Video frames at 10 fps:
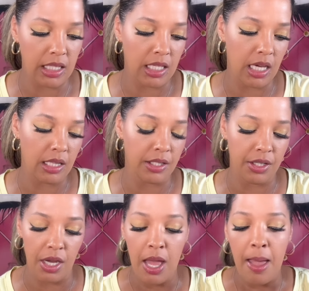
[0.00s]

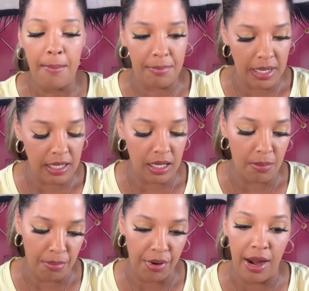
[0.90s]
color medium
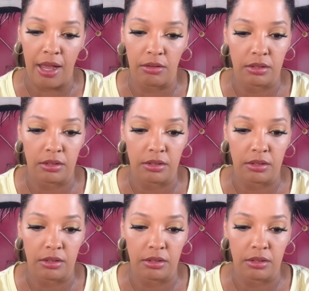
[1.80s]
brown.